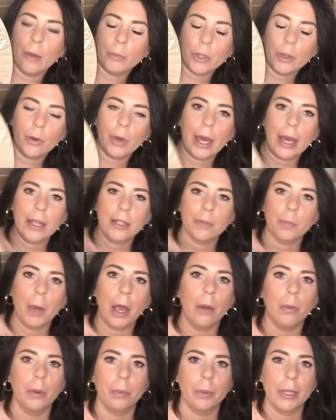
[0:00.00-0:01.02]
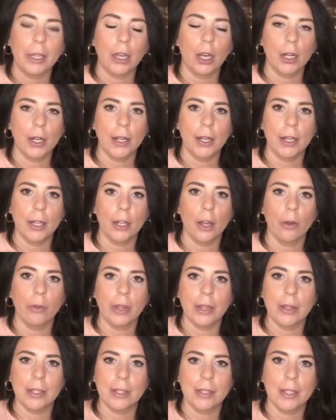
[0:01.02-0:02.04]
You guys probably already know
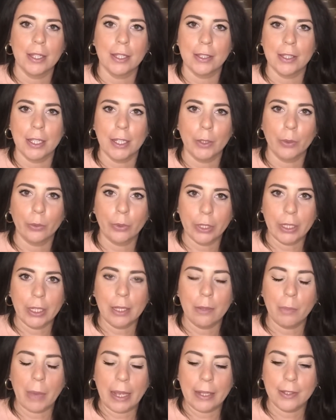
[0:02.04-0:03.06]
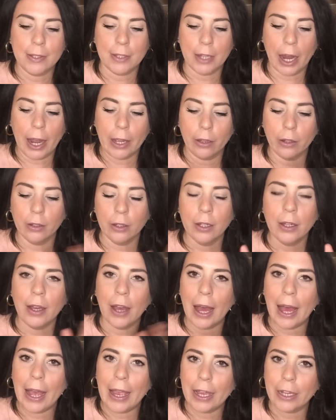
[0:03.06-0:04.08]
that this isn't really my style.
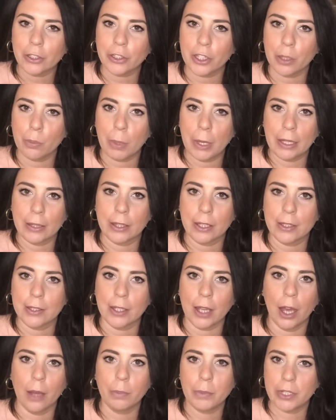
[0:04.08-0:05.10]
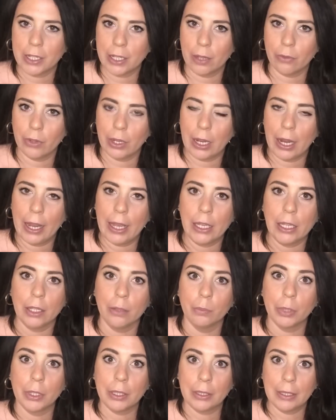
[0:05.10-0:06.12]
I actually picked this up to give it a
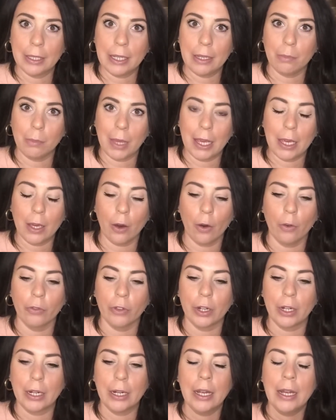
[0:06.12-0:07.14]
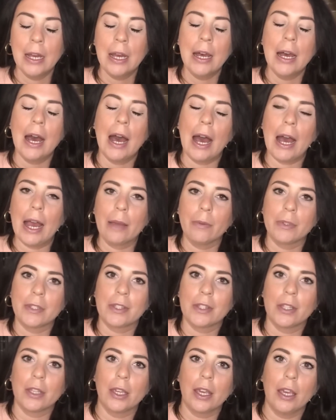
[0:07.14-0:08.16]
complete makeover. I
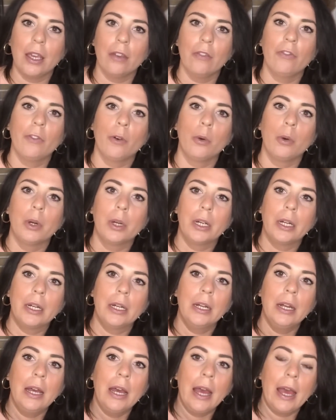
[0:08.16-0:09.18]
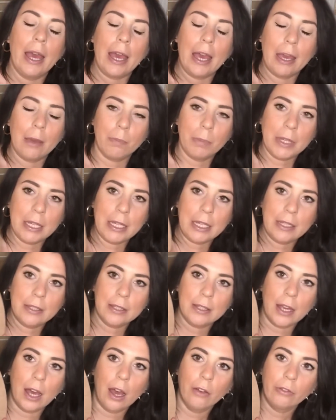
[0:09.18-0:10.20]
was looking for a
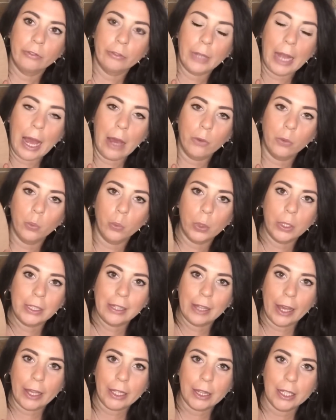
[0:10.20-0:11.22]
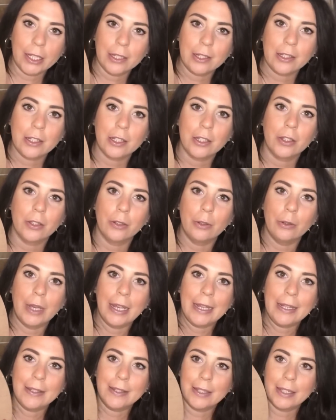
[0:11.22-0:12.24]
piece of round wood like this to do
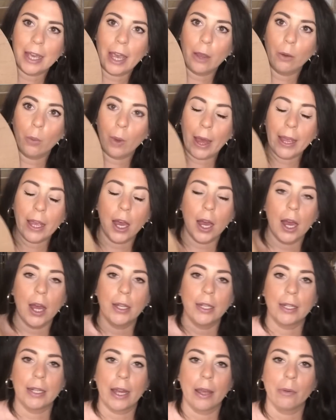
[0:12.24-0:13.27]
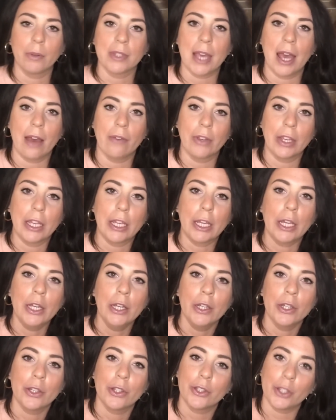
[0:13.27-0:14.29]
a DIY on, and I was having
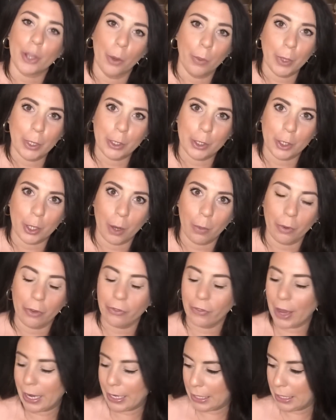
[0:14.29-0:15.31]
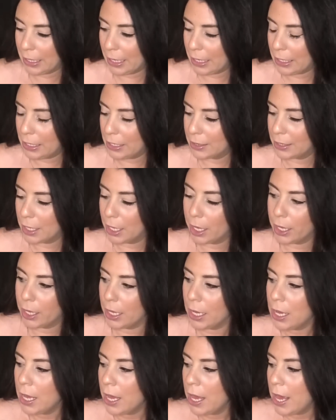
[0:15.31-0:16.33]
so much trouble finding
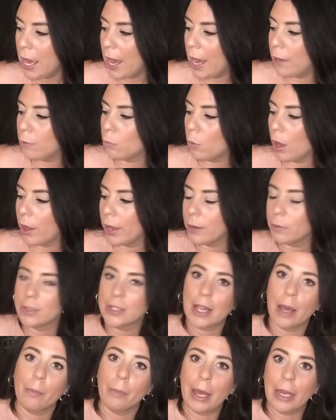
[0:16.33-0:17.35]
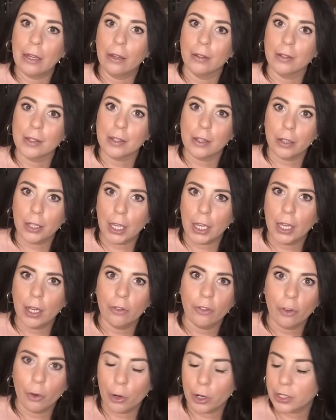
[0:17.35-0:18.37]
anything. And while I was at Michael's looking,
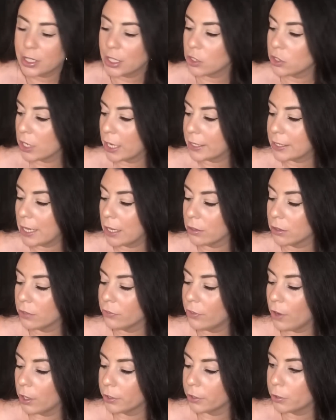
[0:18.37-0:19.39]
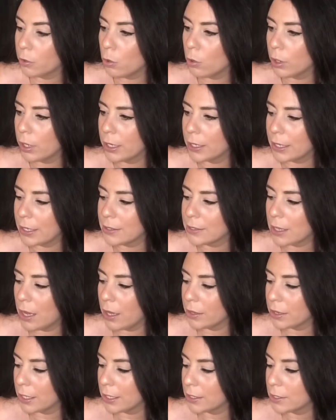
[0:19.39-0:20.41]
of course, I checked out the fall decor, and I
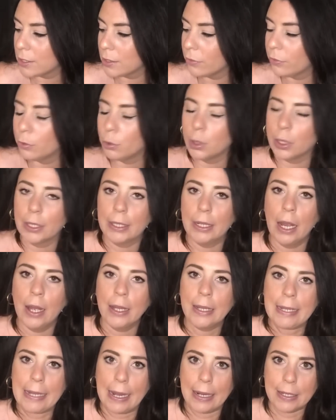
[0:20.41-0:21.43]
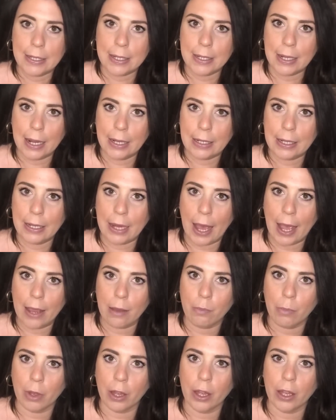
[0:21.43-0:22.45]
saw this for
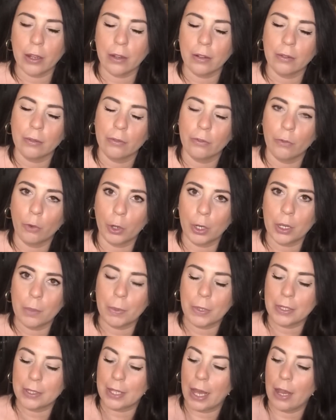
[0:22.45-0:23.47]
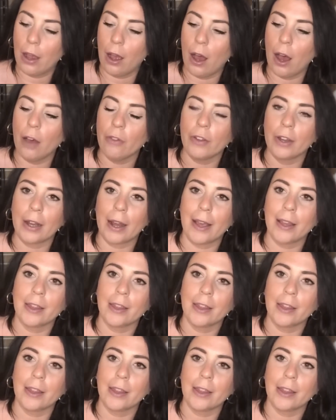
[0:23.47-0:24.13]
$19.99, but 40% off, and I